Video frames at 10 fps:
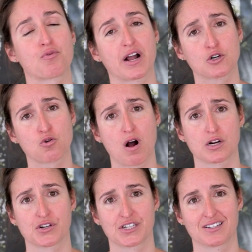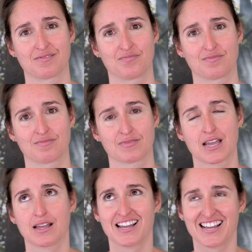right quadrant.
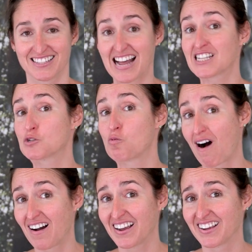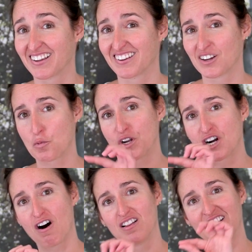That's why we
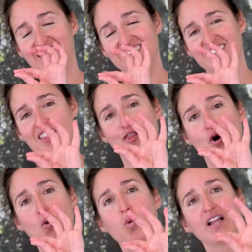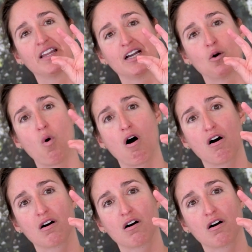call it the willing walk.